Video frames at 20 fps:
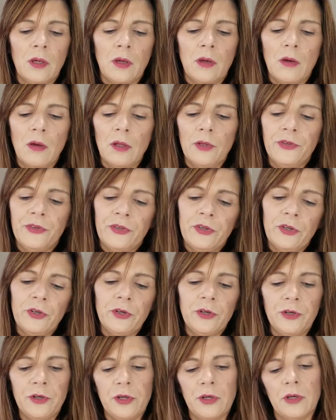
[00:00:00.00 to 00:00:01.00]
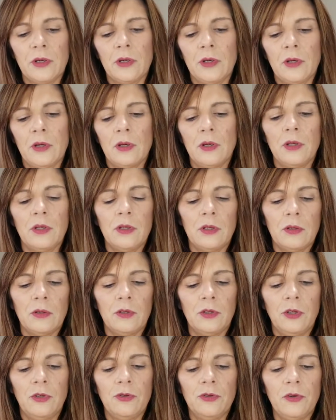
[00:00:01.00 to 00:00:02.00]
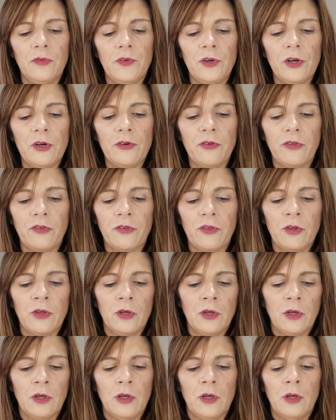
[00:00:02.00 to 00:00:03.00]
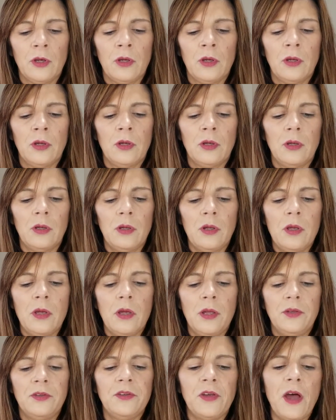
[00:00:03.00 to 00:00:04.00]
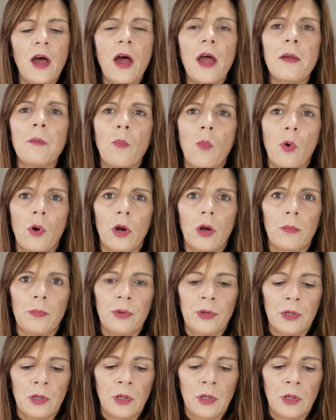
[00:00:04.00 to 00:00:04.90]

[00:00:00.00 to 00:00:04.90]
Altered Universe and Time Warp.